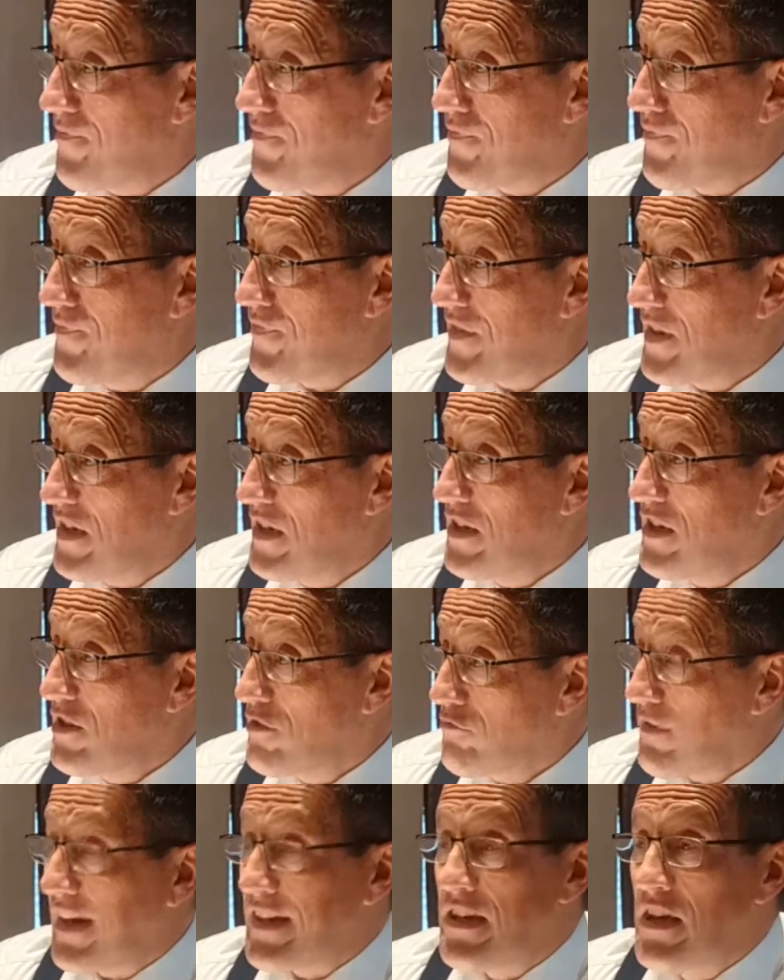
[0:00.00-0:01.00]
Selling
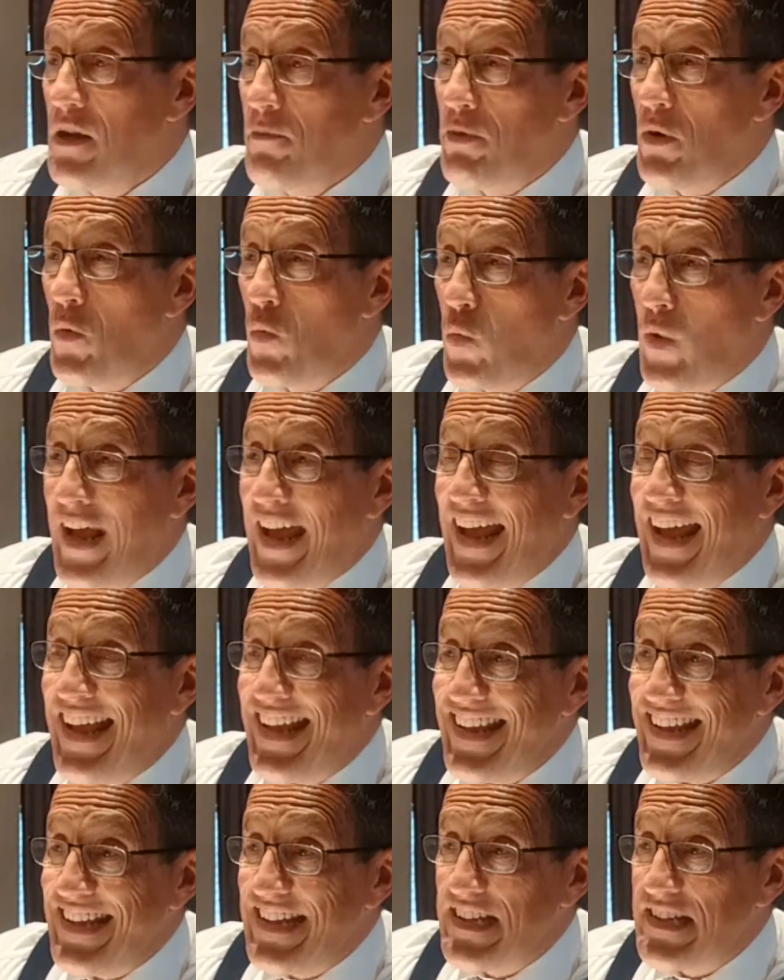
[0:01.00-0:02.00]
things, Right, but
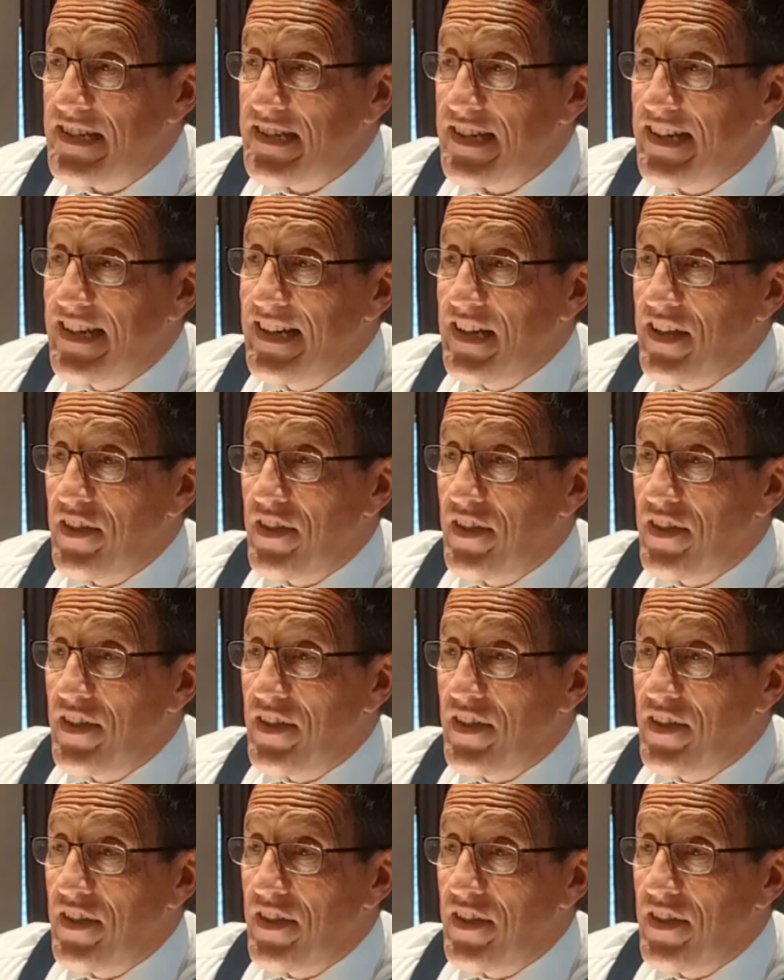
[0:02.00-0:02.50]
where is